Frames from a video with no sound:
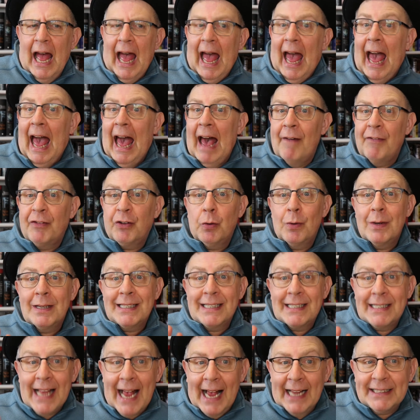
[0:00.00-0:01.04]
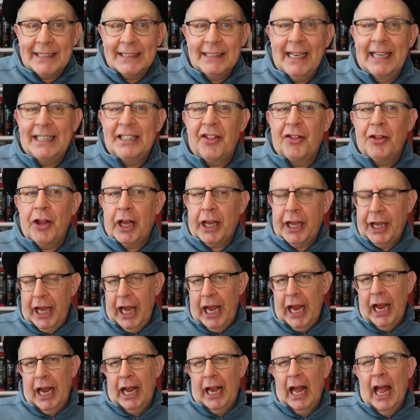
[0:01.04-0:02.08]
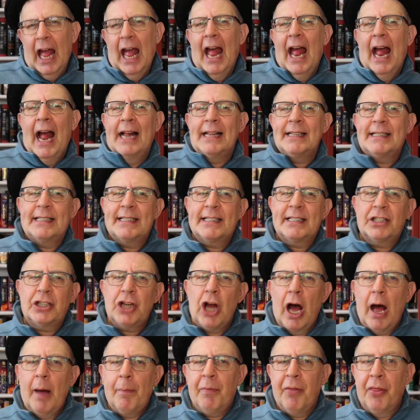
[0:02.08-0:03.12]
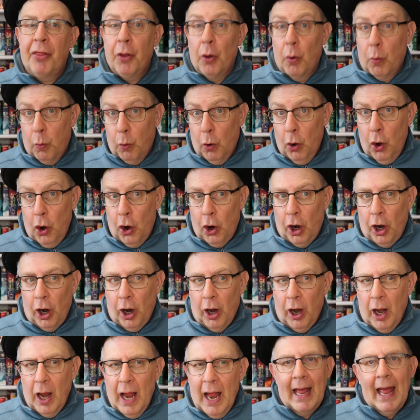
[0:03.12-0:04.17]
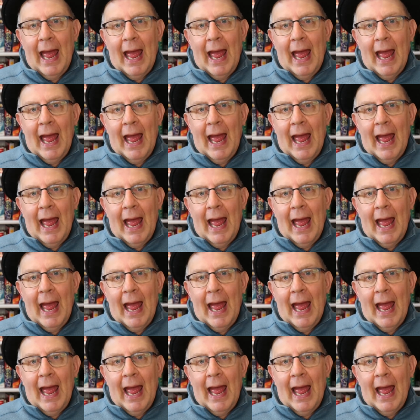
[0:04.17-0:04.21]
have to assassinate the king and stop the war.